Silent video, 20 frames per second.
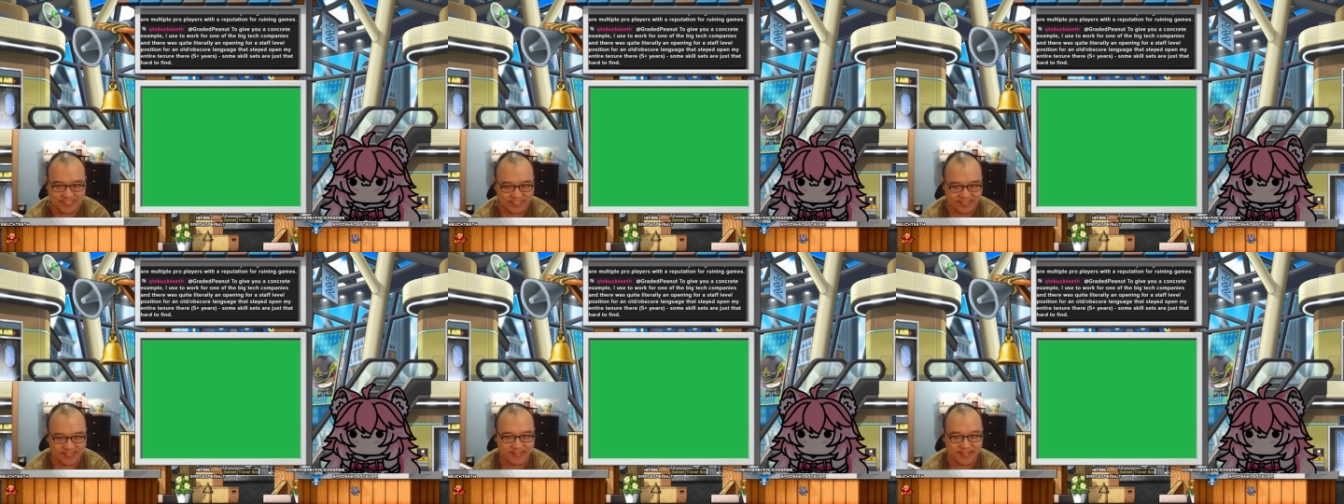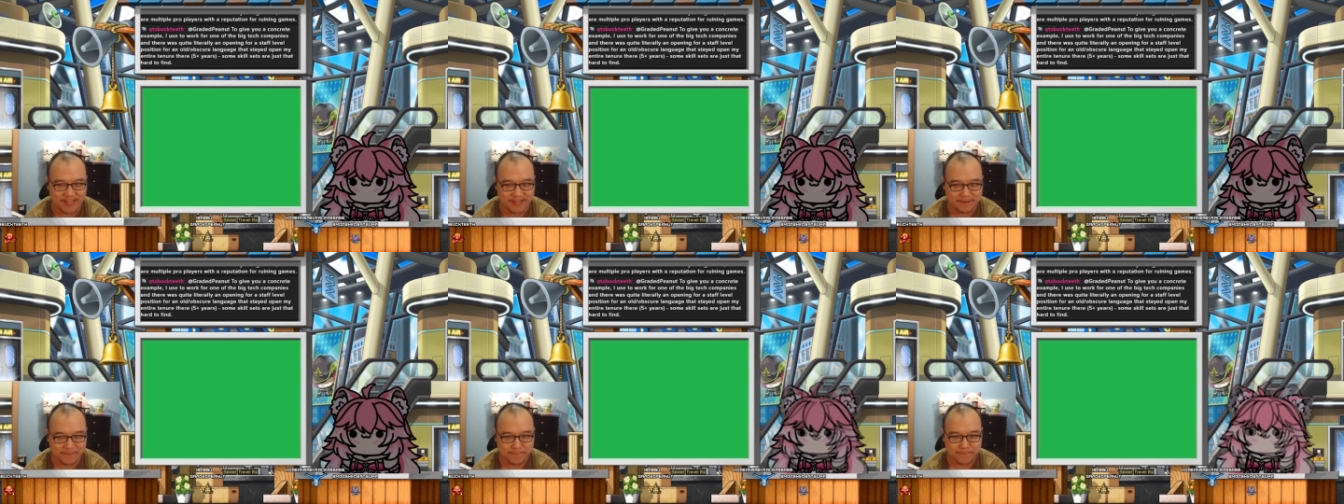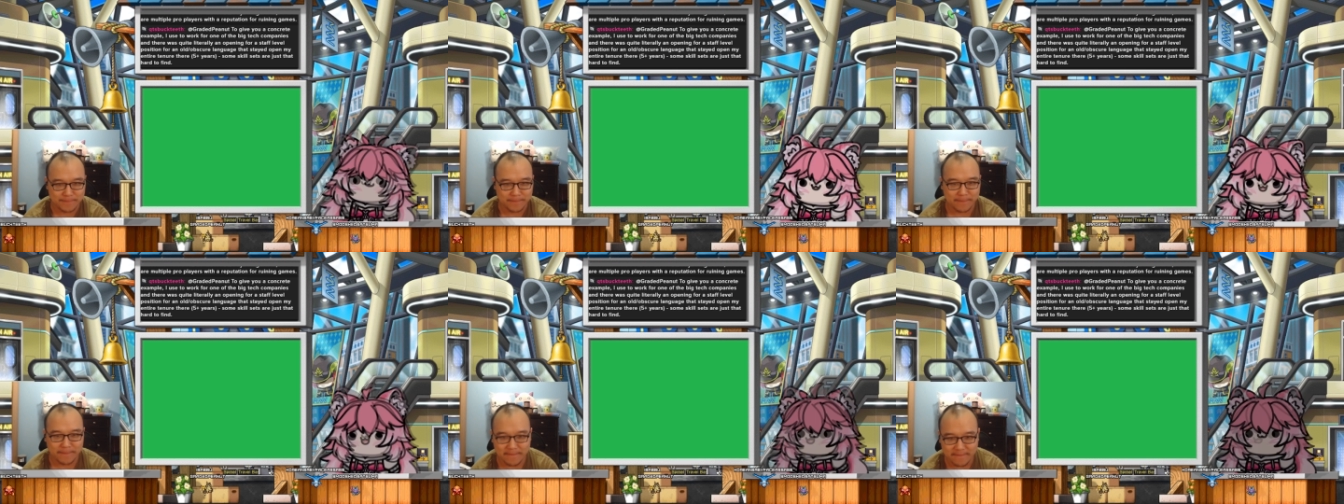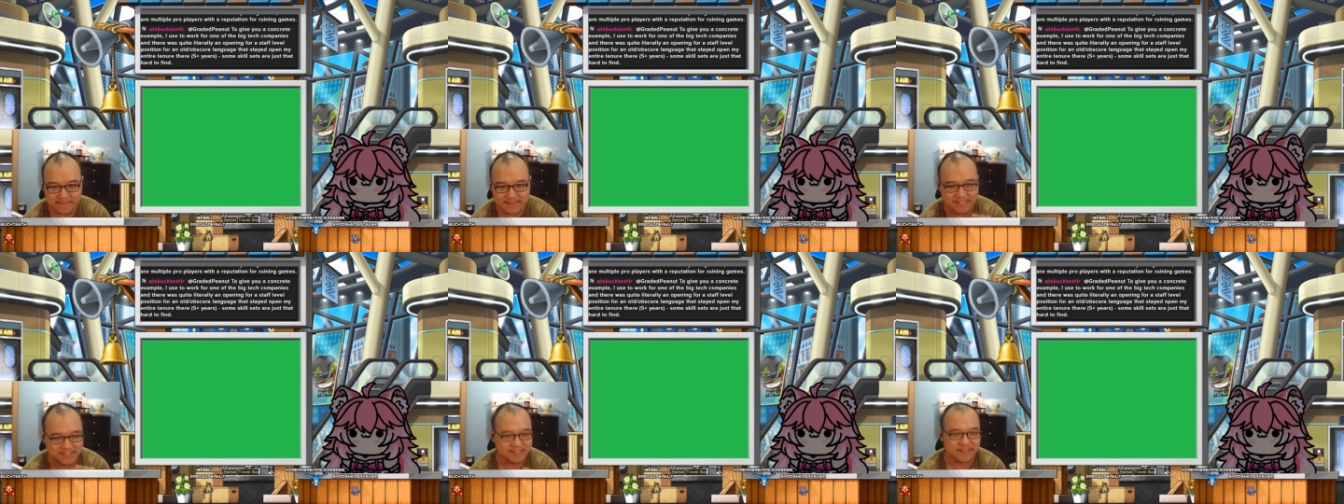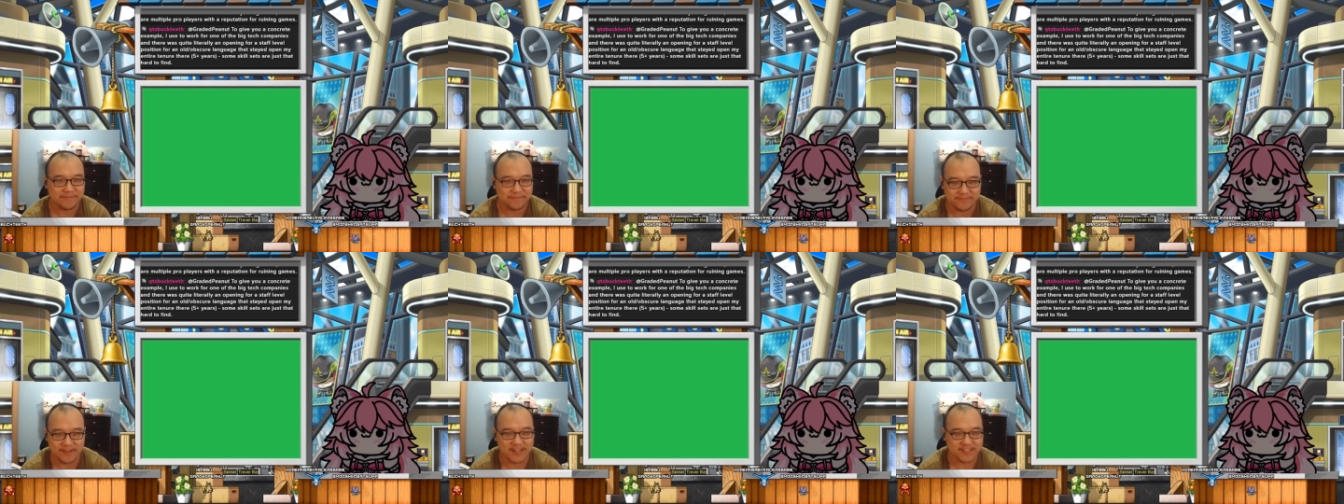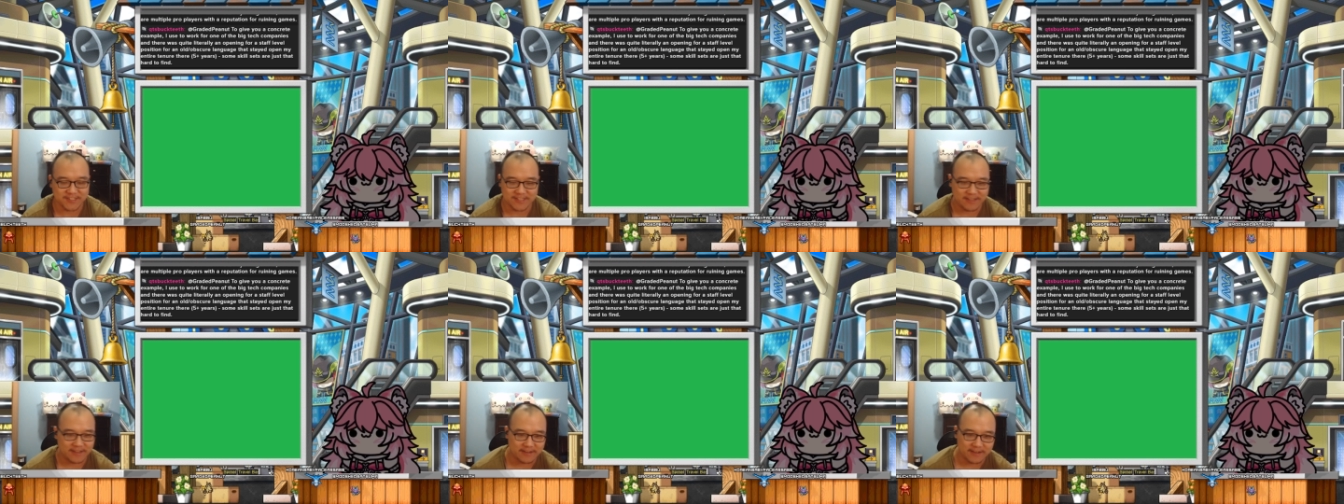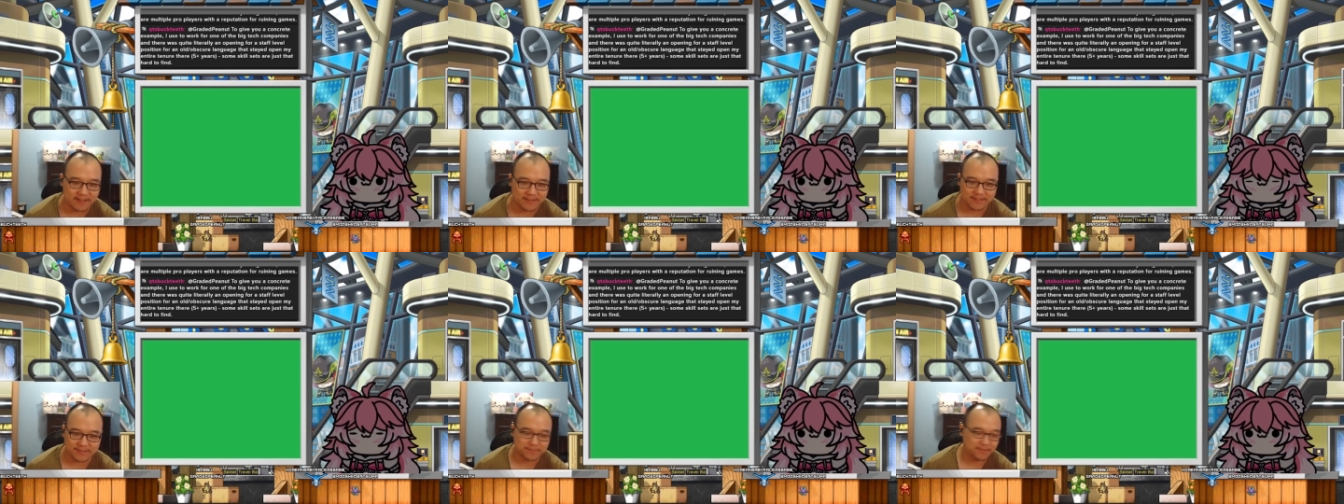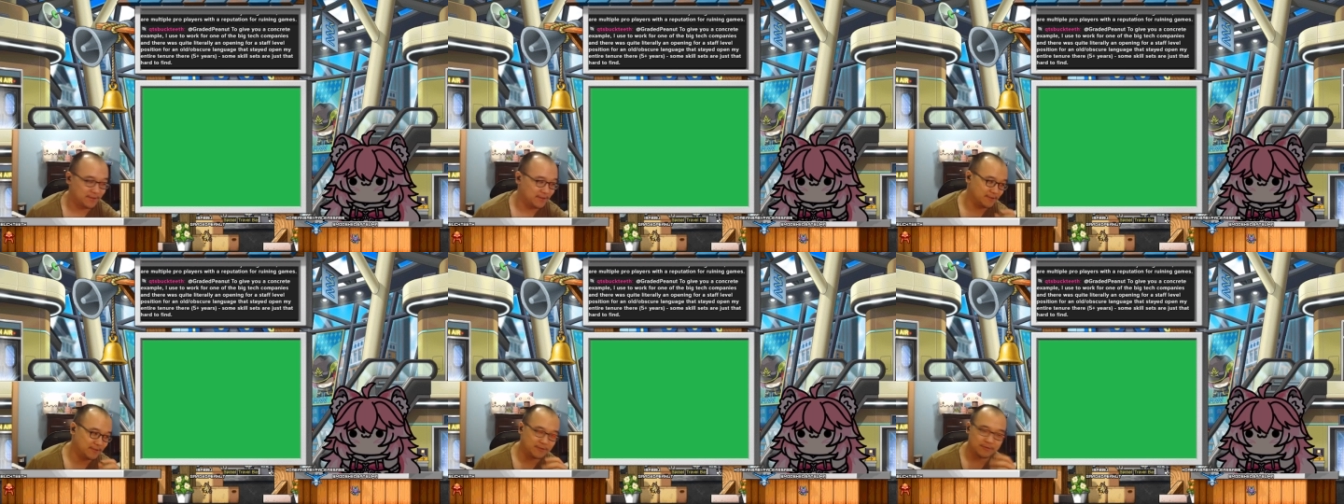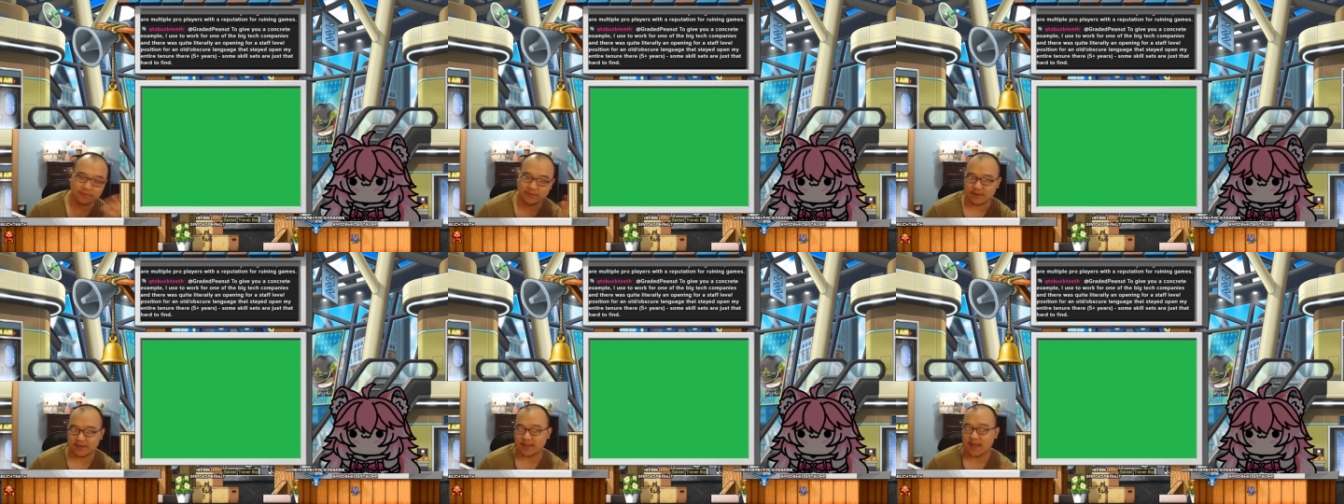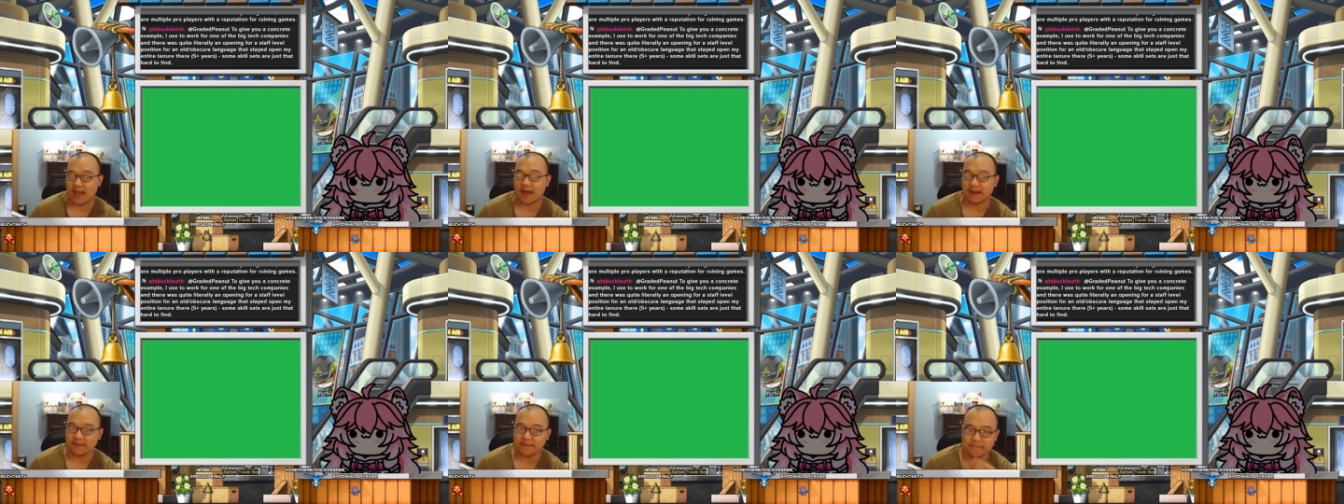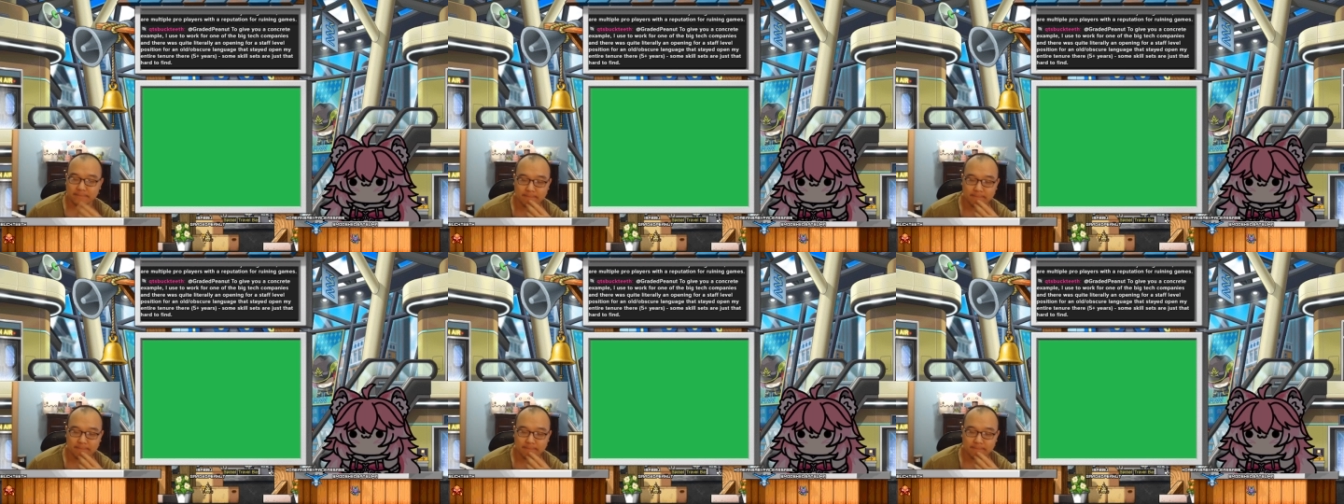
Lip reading: in it. Just invest in it at this point. You got it.